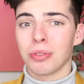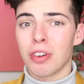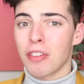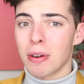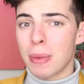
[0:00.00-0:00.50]

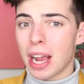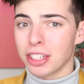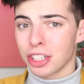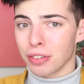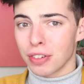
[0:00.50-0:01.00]
revert back
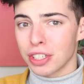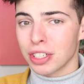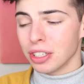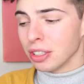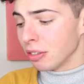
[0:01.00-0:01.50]
to your
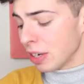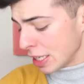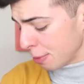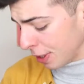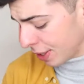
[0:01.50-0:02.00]
original
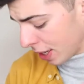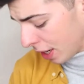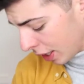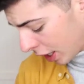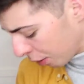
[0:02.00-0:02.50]
recipe because I like that